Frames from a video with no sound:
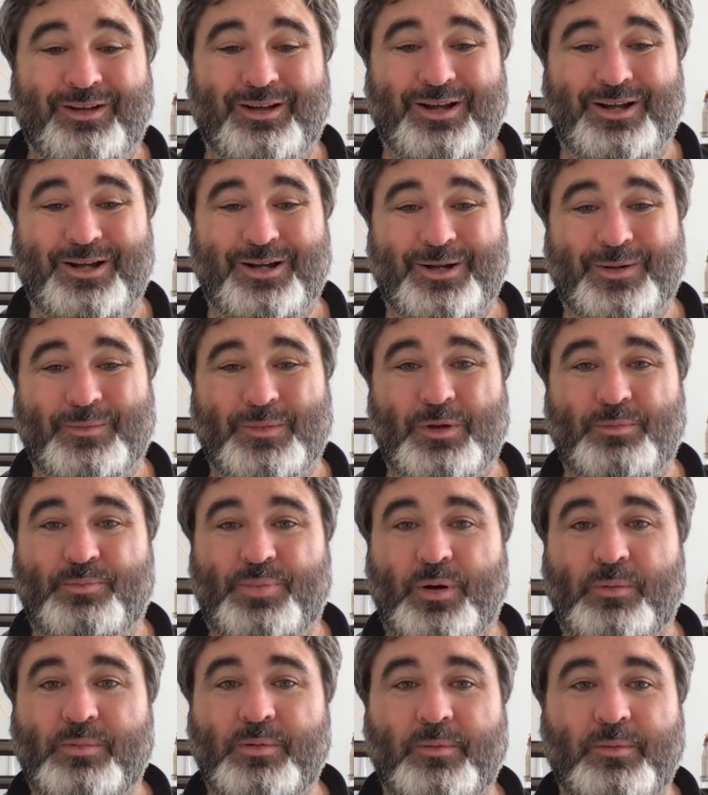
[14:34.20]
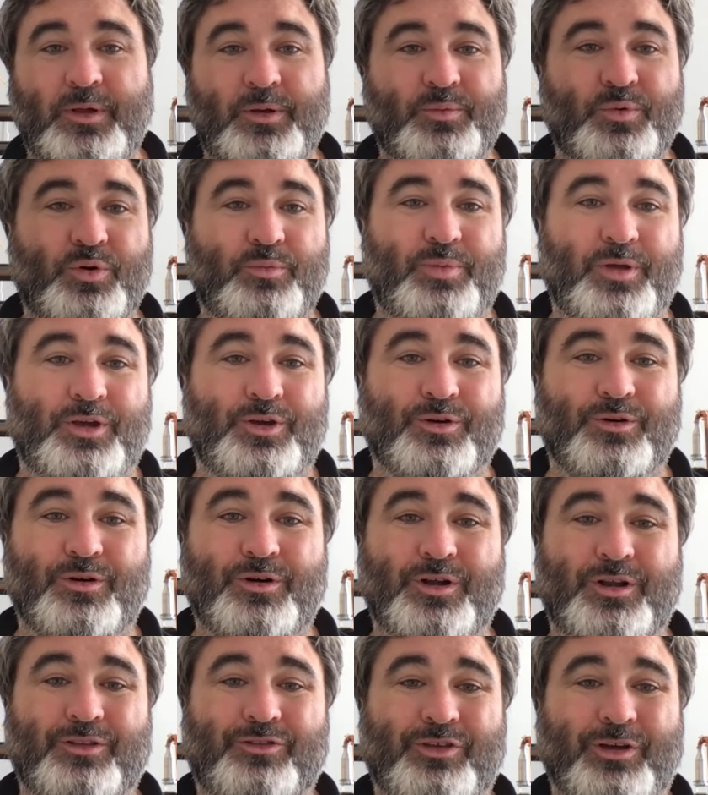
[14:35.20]
It probably would be
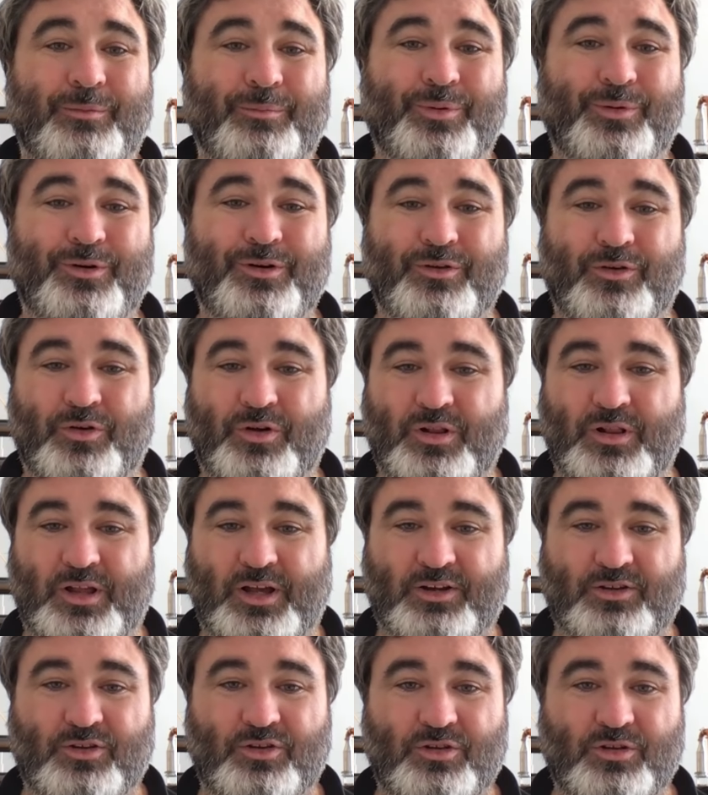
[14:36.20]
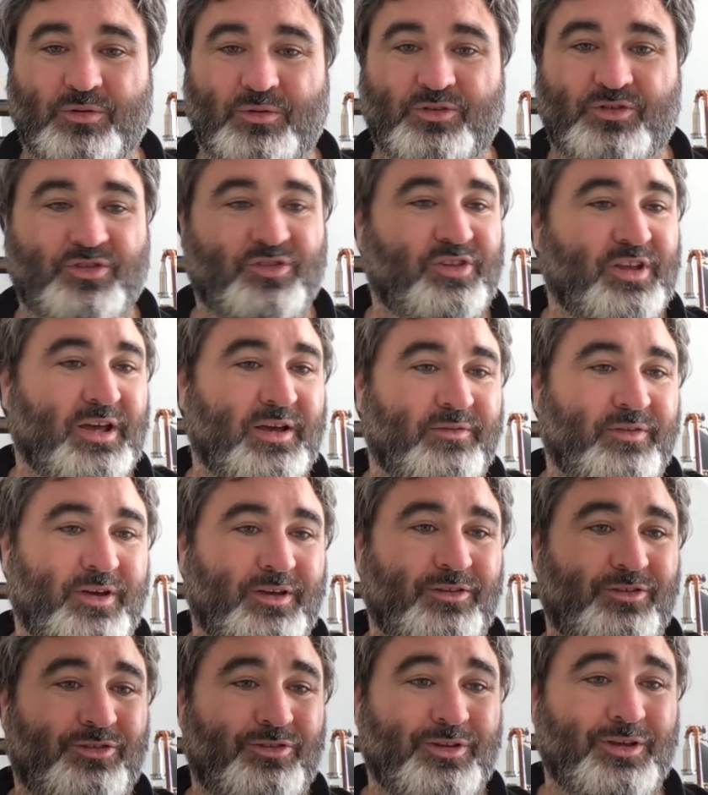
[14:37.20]
good at some point. What I like to do is just have
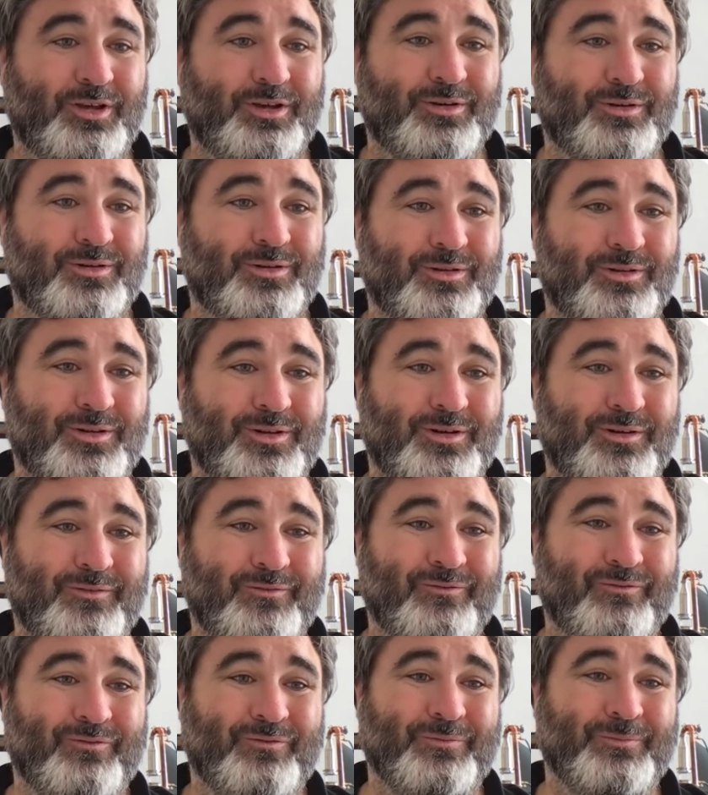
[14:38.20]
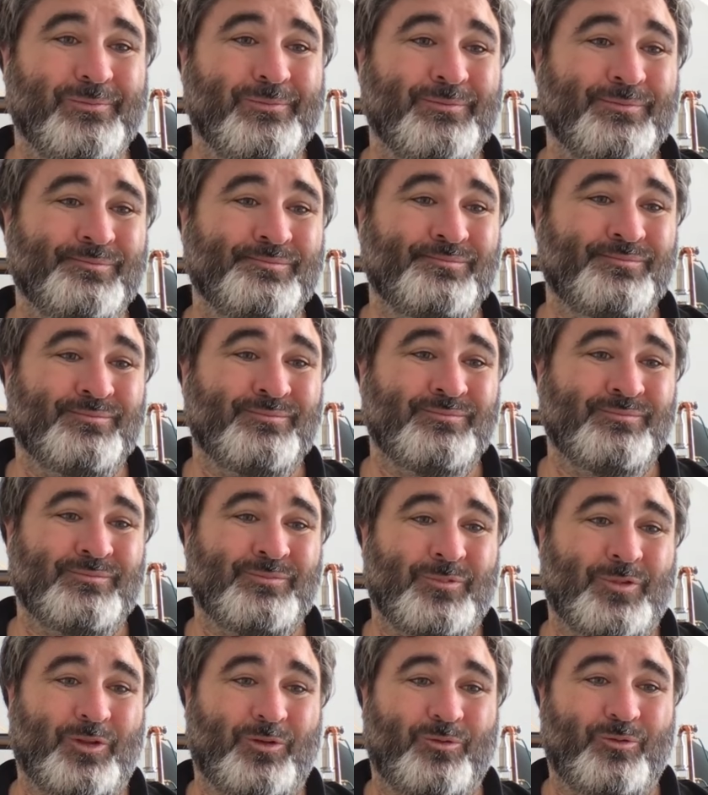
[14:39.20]
a single
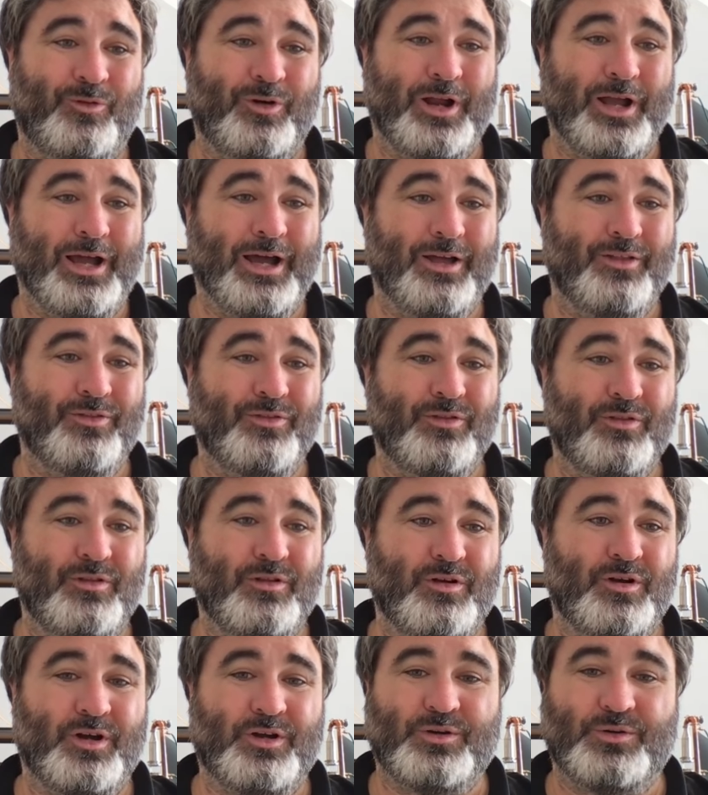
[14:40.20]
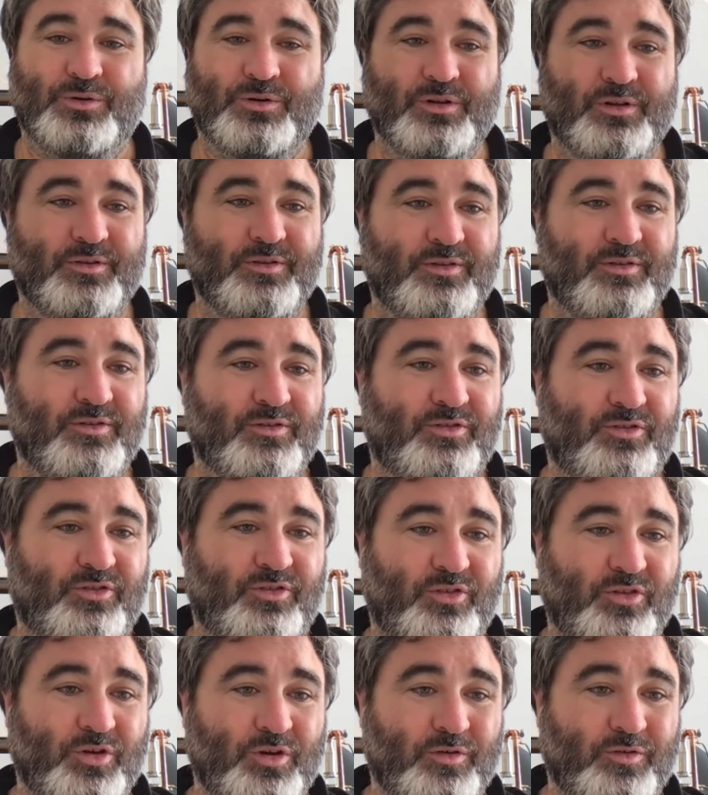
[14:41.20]
route. I call it
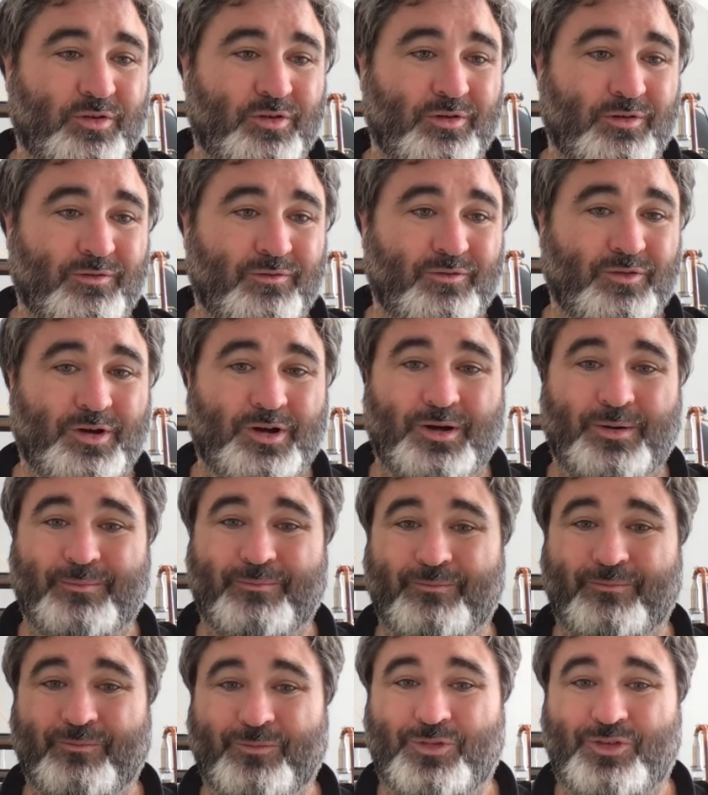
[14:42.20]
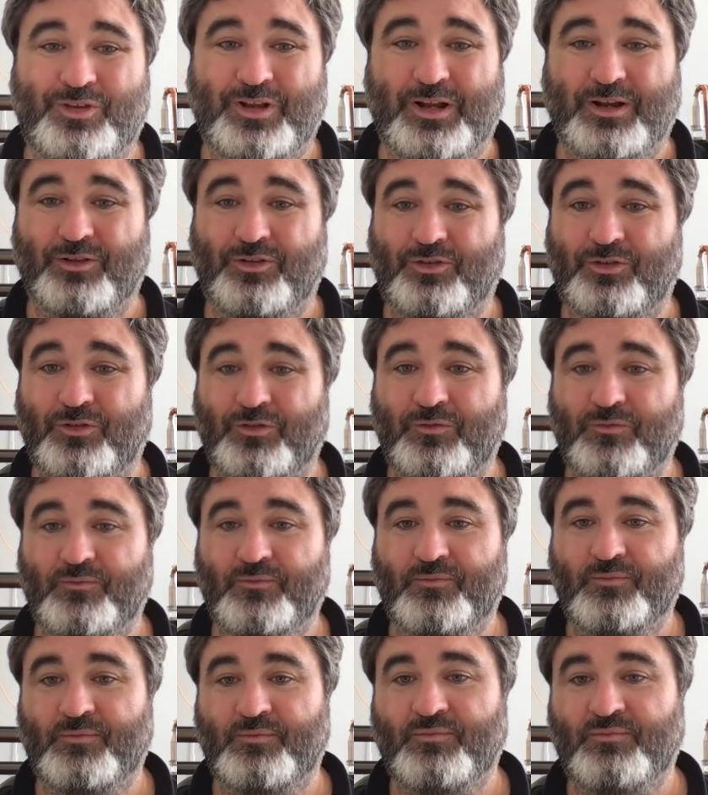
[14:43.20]
server status,
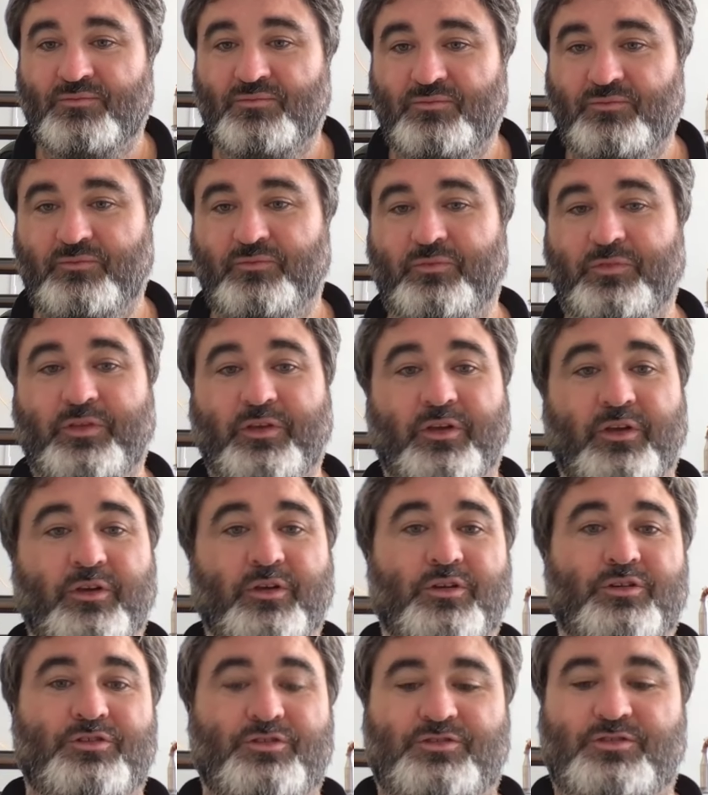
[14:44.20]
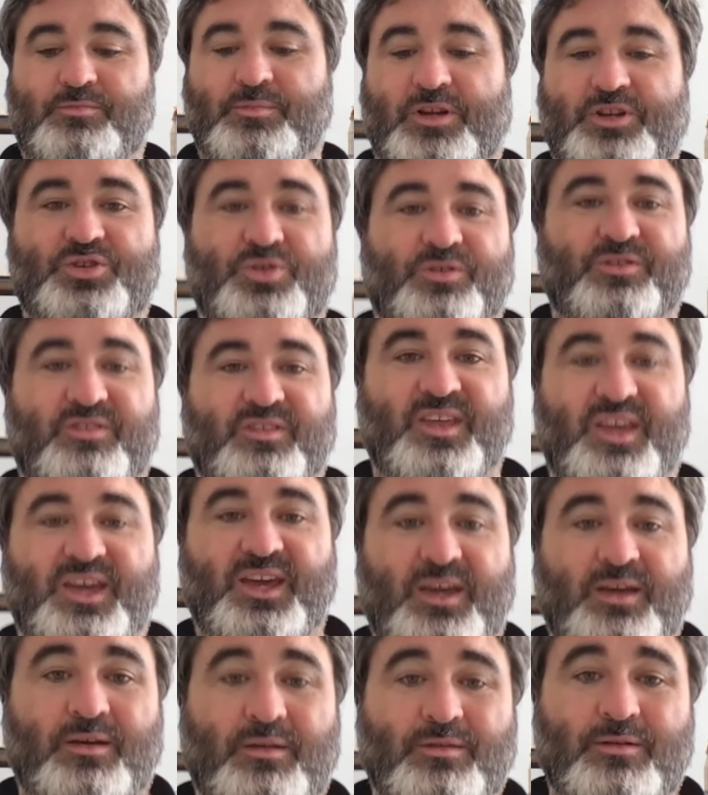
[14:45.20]
just to make sure it's
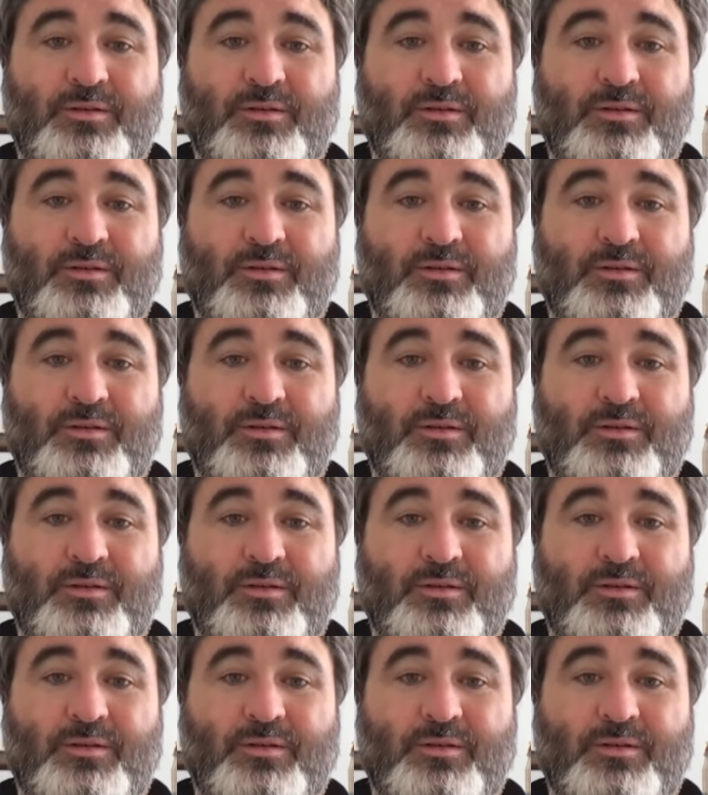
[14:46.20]
there.